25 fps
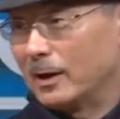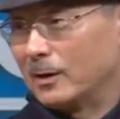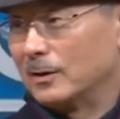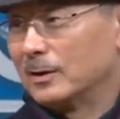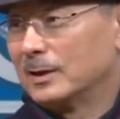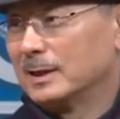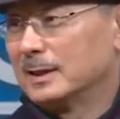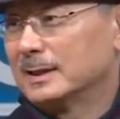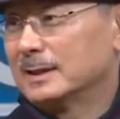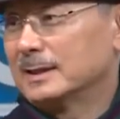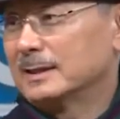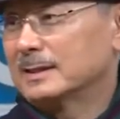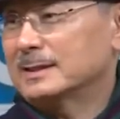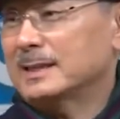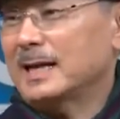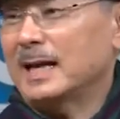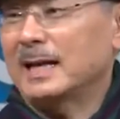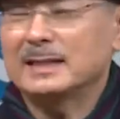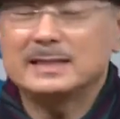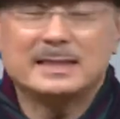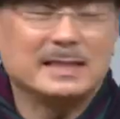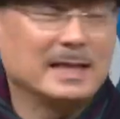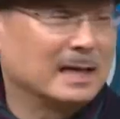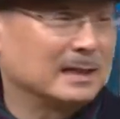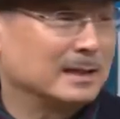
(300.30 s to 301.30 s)
Yet,
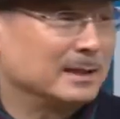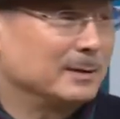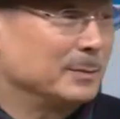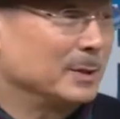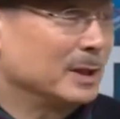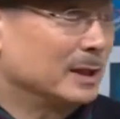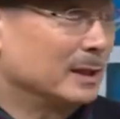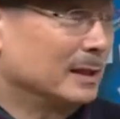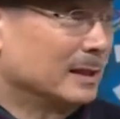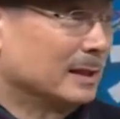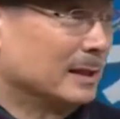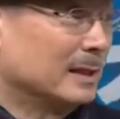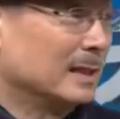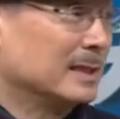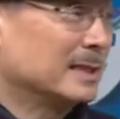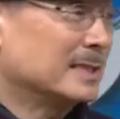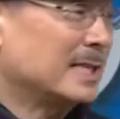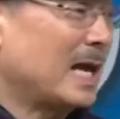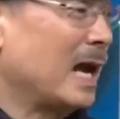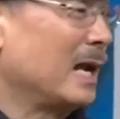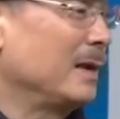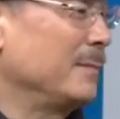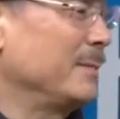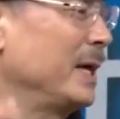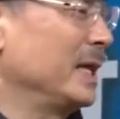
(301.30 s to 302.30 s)
if you don't buy
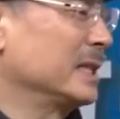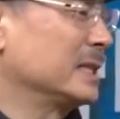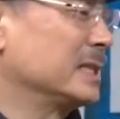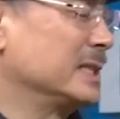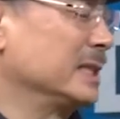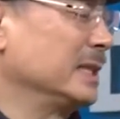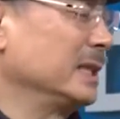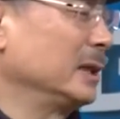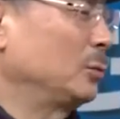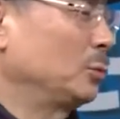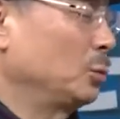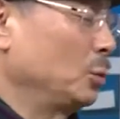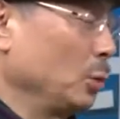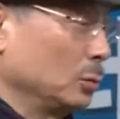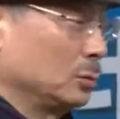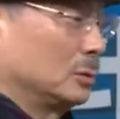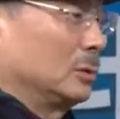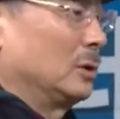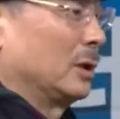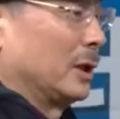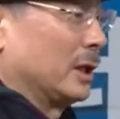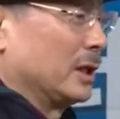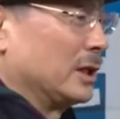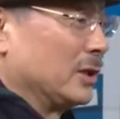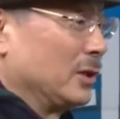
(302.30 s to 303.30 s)
these, your quality of
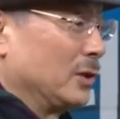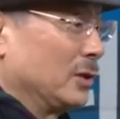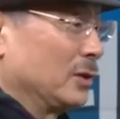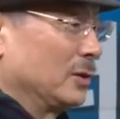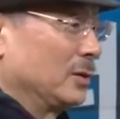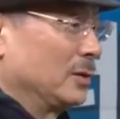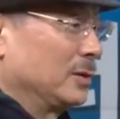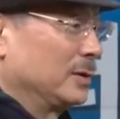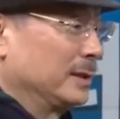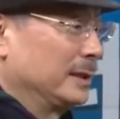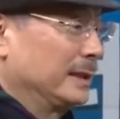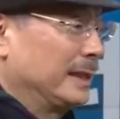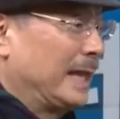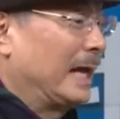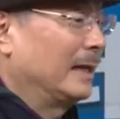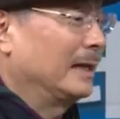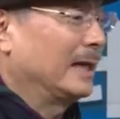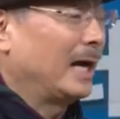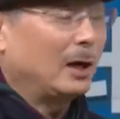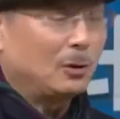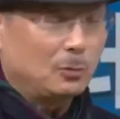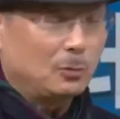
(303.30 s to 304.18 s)
life will drastically